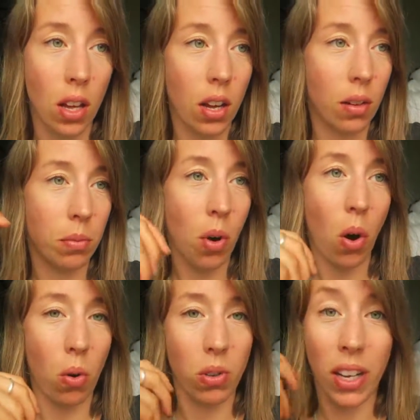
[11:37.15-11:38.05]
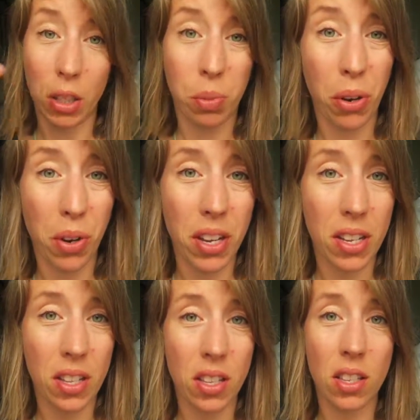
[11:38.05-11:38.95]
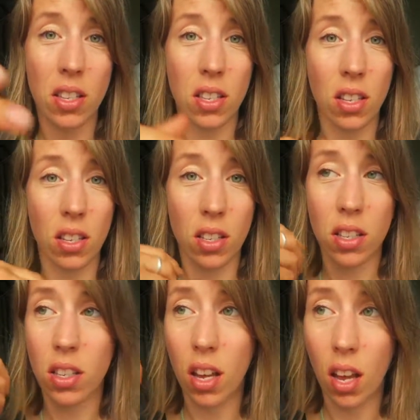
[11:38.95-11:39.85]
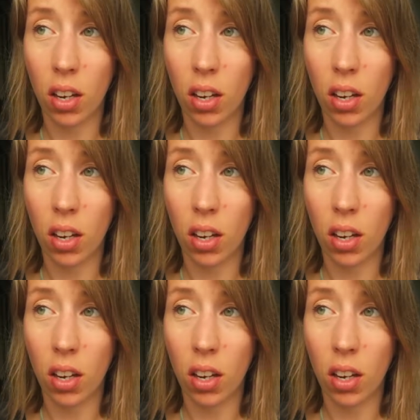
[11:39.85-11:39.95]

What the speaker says: own experiences,